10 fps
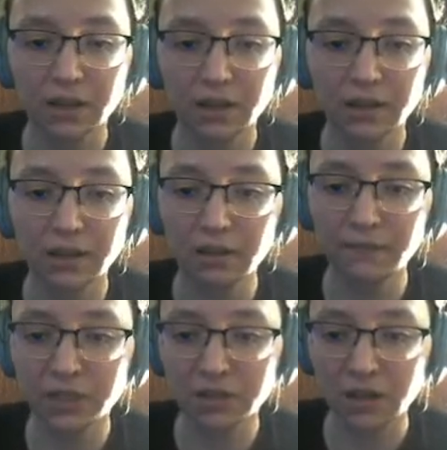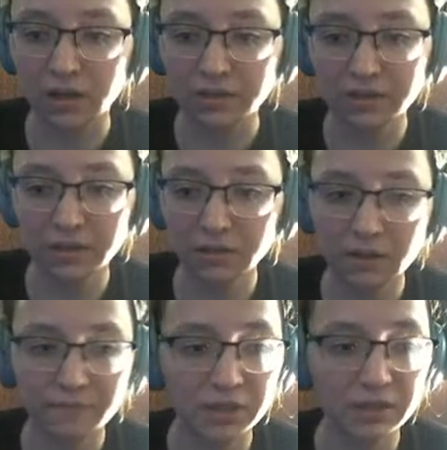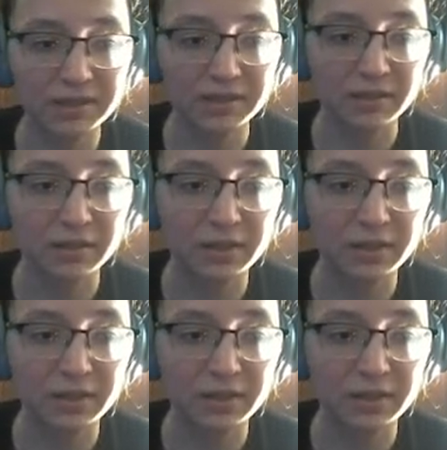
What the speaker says: He loved to talk, and Daniel loved to listen.